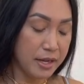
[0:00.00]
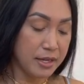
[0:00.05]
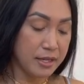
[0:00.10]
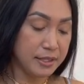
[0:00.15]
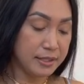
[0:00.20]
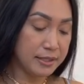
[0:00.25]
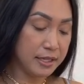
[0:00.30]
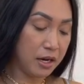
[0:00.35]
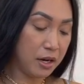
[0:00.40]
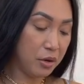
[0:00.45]

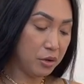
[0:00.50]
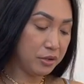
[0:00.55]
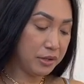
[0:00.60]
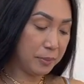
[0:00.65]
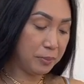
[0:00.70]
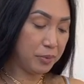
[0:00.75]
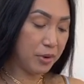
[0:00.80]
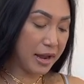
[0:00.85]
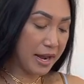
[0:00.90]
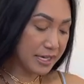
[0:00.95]
So the
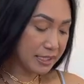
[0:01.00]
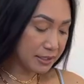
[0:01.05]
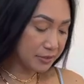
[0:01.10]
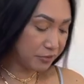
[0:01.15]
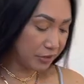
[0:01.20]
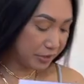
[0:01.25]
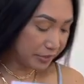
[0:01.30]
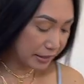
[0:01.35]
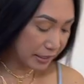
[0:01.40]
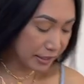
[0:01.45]
price
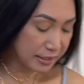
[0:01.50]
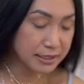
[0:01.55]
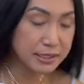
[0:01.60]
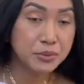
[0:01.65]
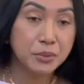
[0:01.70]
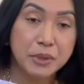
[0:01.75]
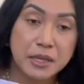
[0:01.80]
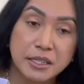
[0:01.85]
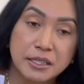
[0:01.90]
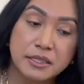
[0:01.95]
for this
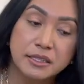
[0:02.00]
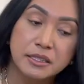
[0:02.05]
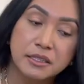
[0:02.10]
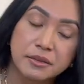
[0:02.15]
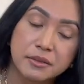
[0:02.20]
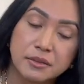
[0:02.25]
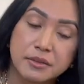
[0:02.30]
was